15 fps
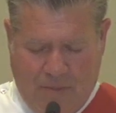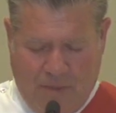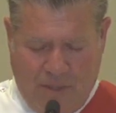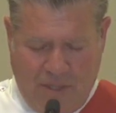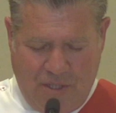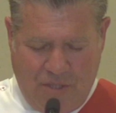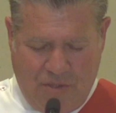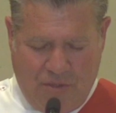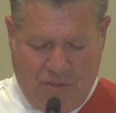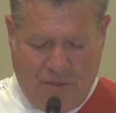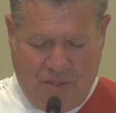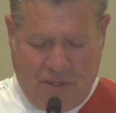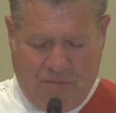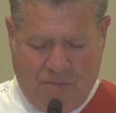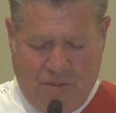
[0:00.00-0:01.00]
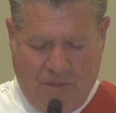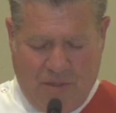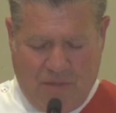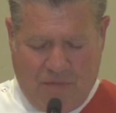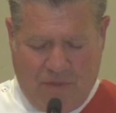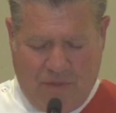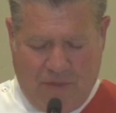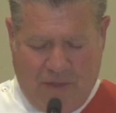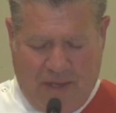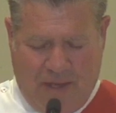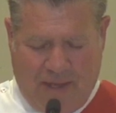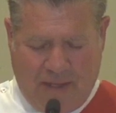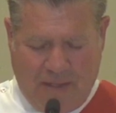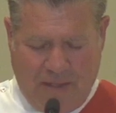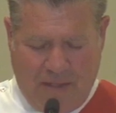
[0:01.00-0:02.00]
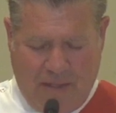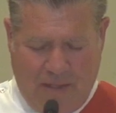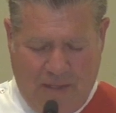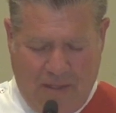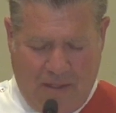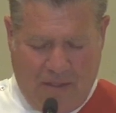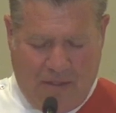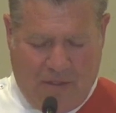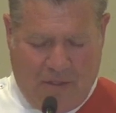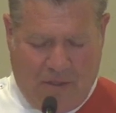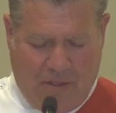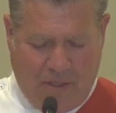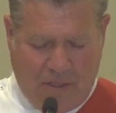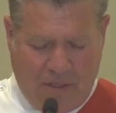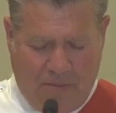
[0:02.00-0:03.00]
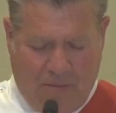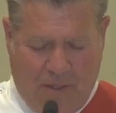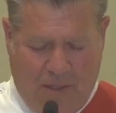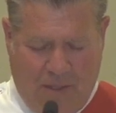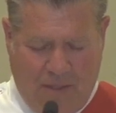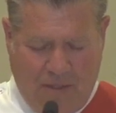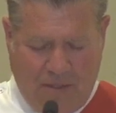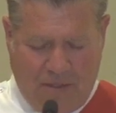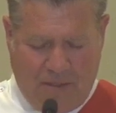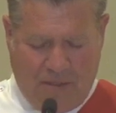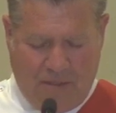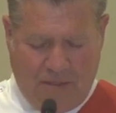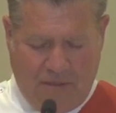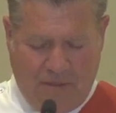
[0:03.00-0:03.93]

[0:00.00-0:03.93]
Praise you, Holy Spirit, for your acting in our hearts and minds.